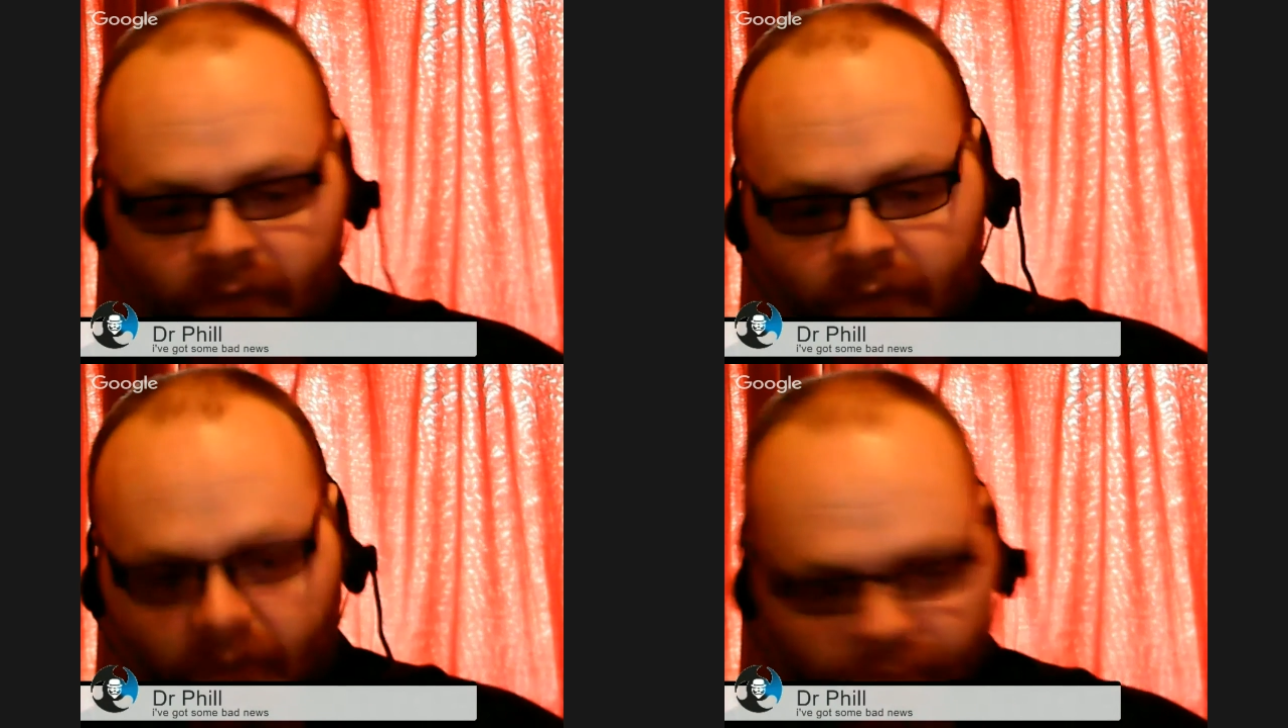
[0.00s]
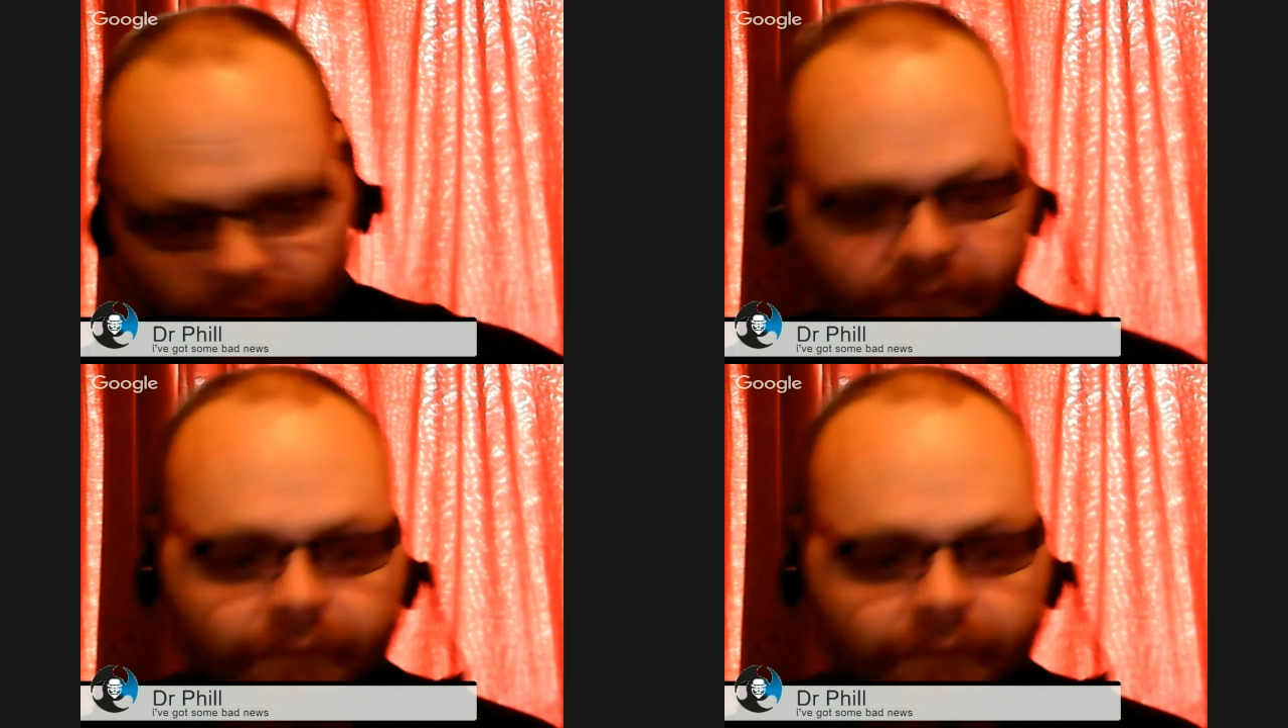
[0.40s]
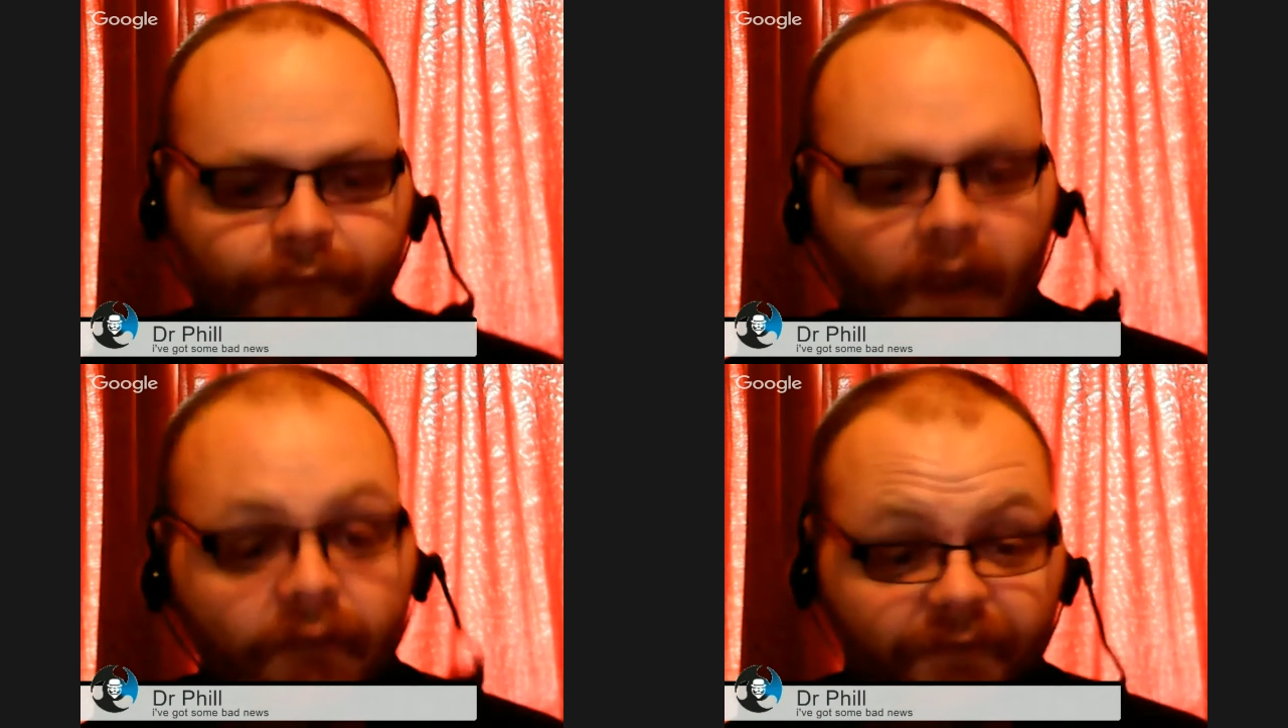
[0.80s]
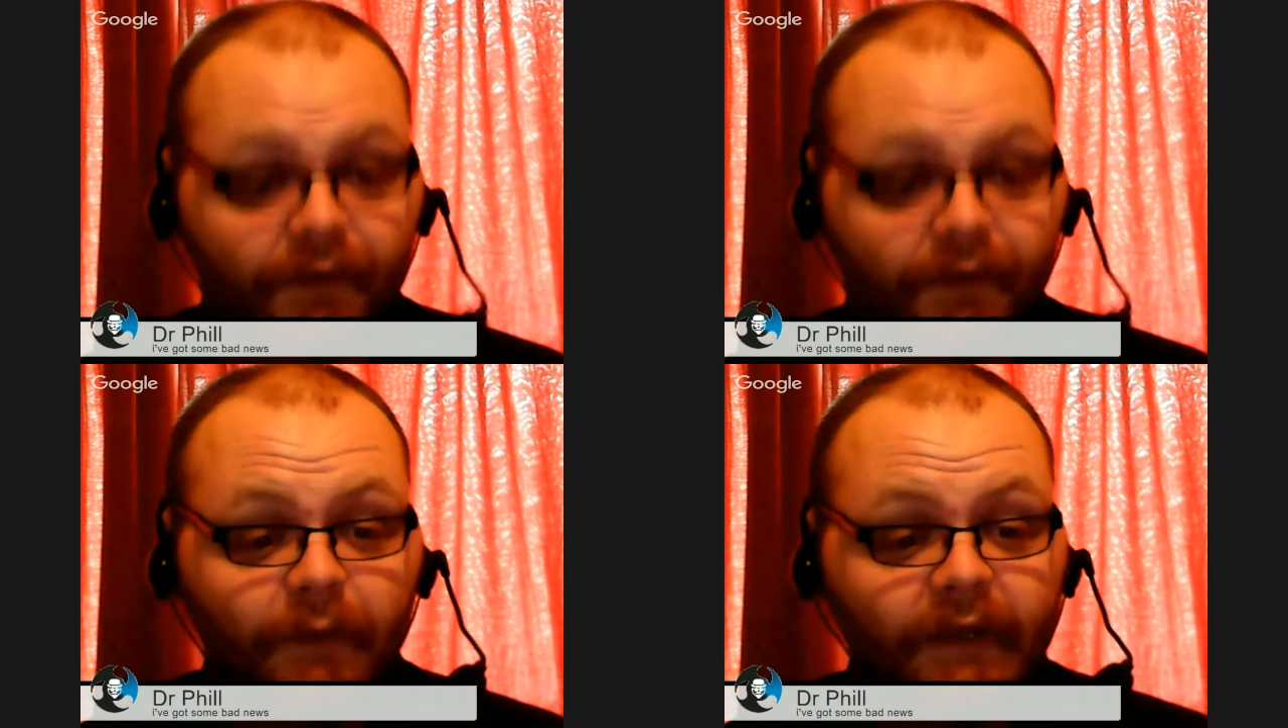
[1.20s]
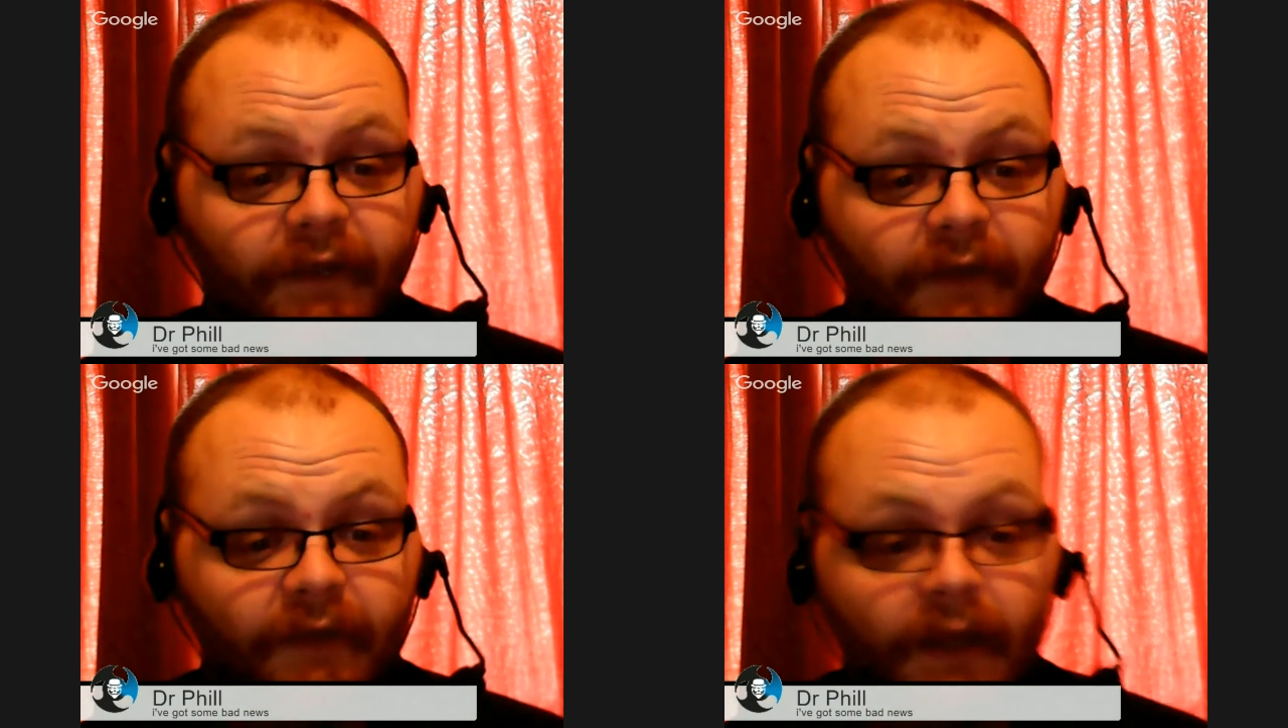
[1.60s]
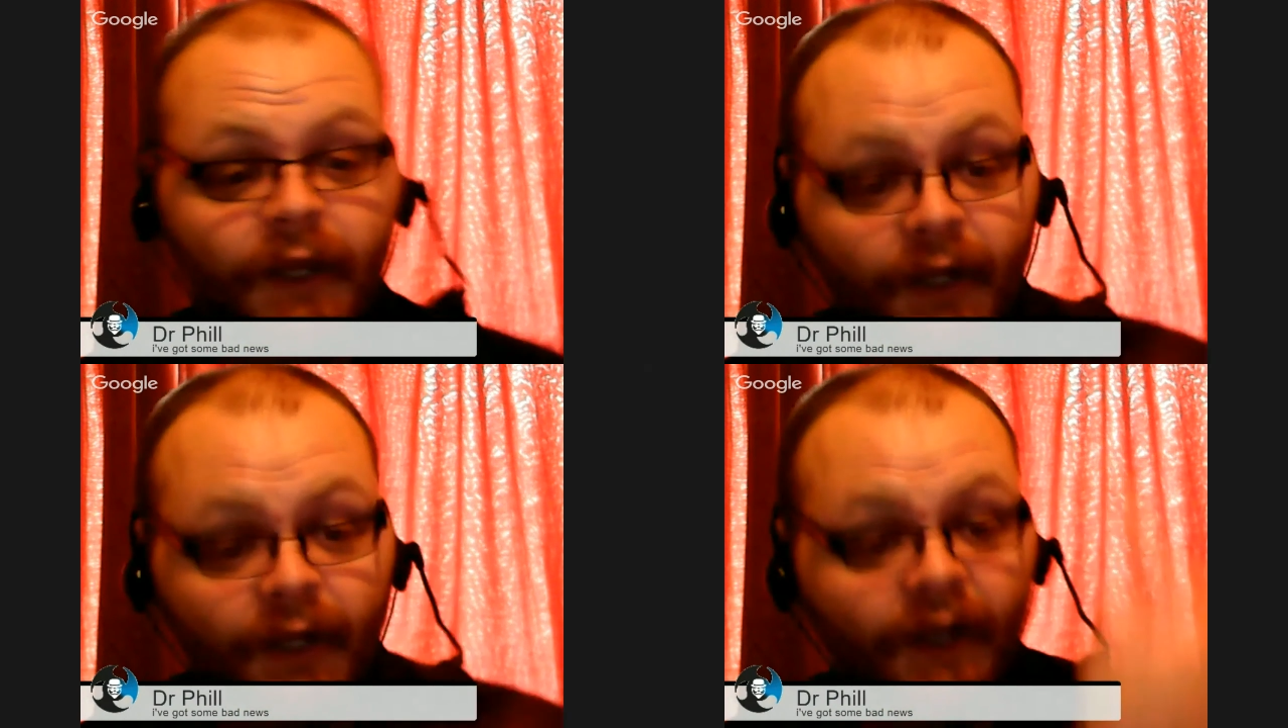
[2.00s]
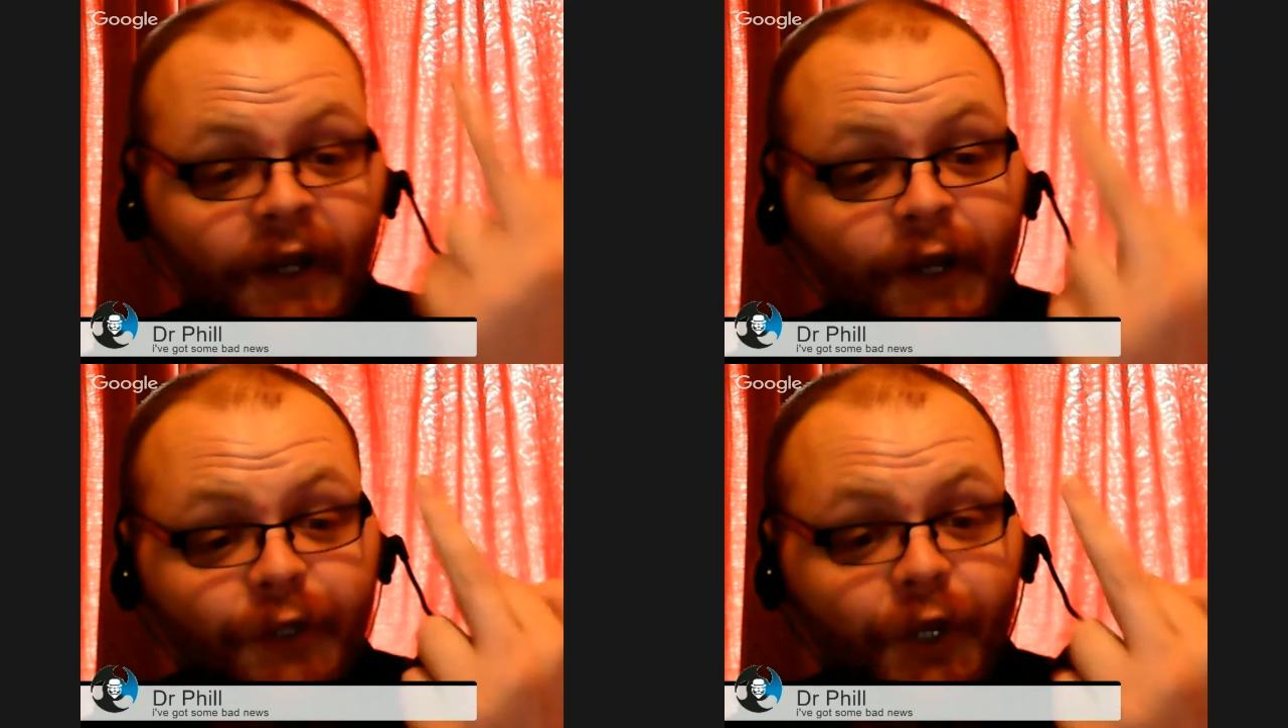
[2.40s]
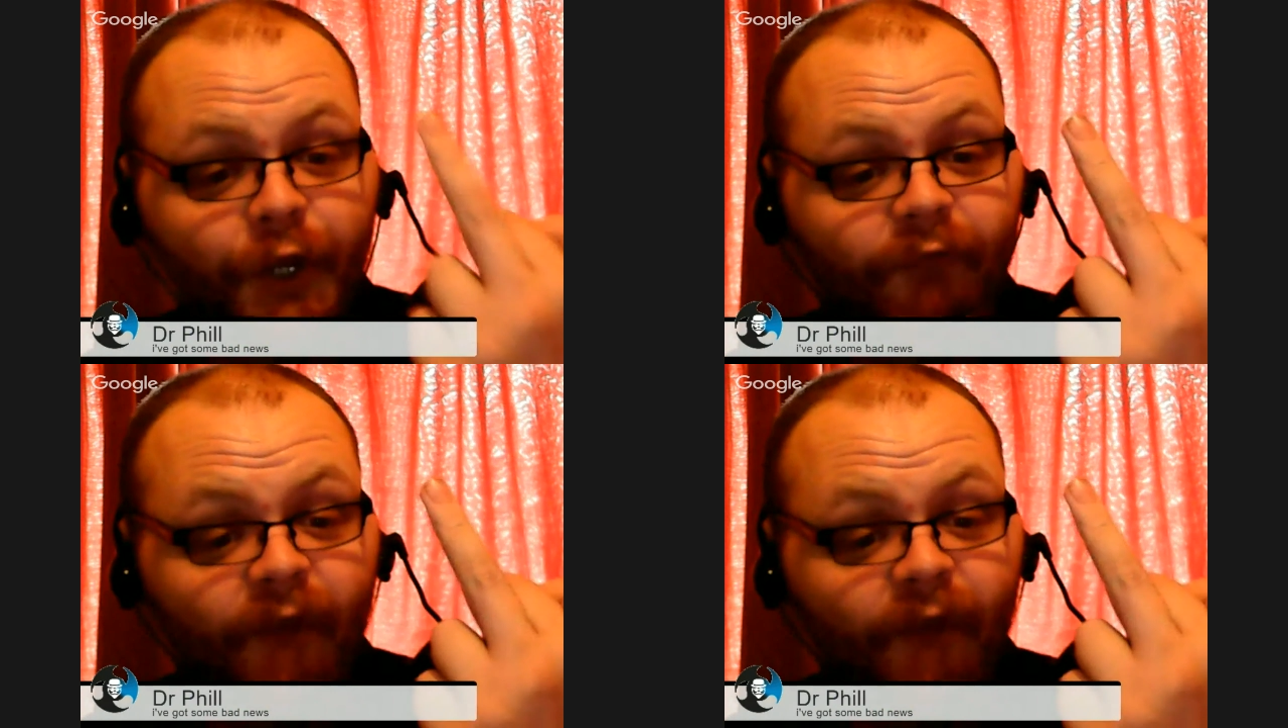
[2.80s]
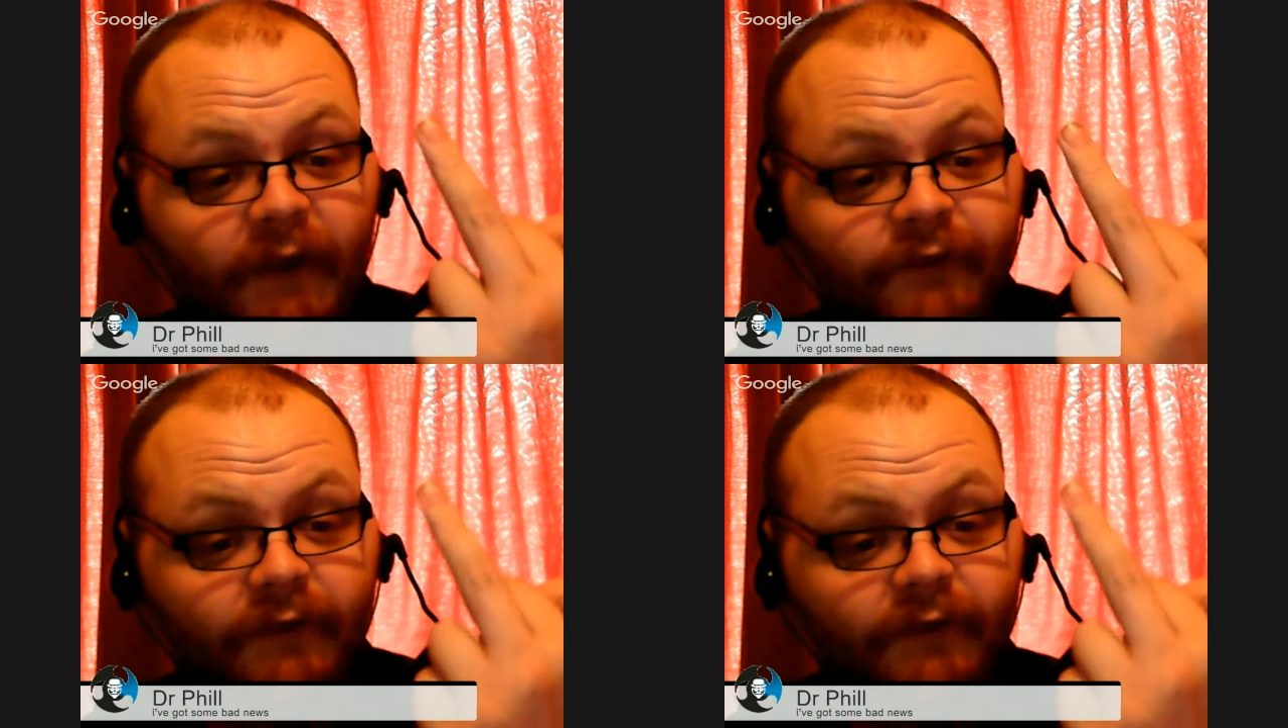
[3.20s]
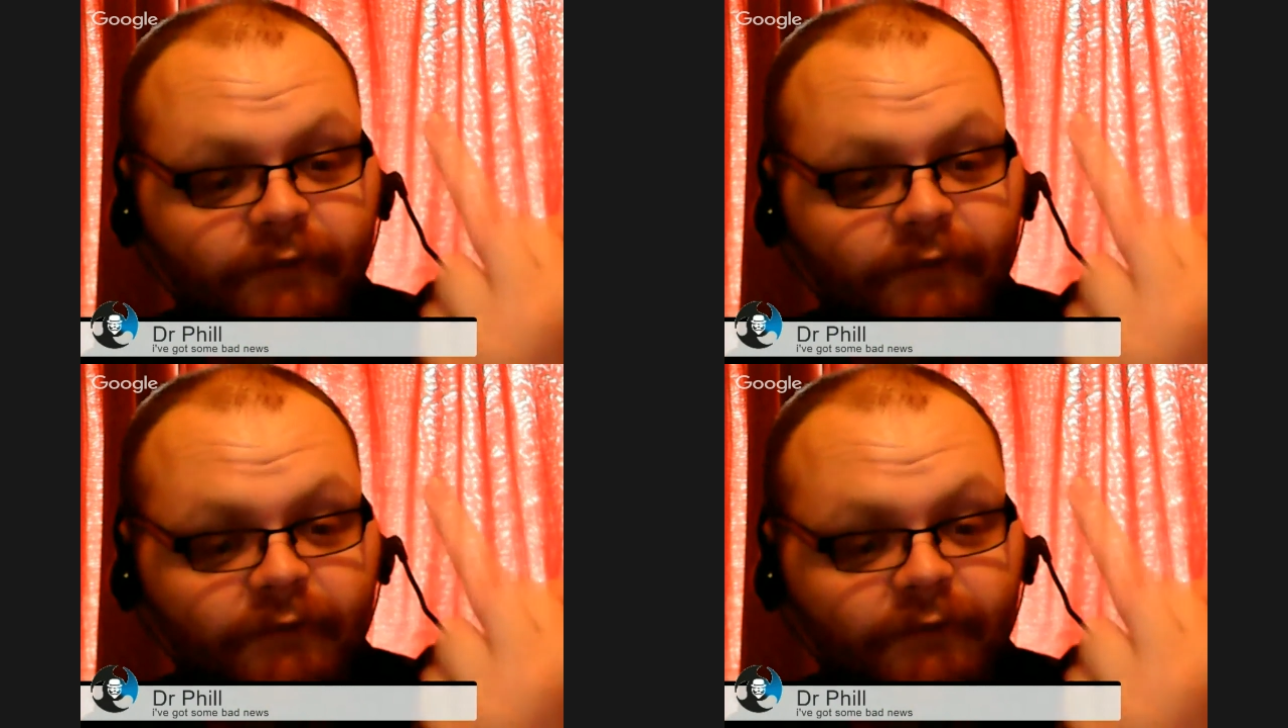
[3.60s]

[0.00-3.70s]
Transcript: As always, if you don't like it, you can go fuck yourself.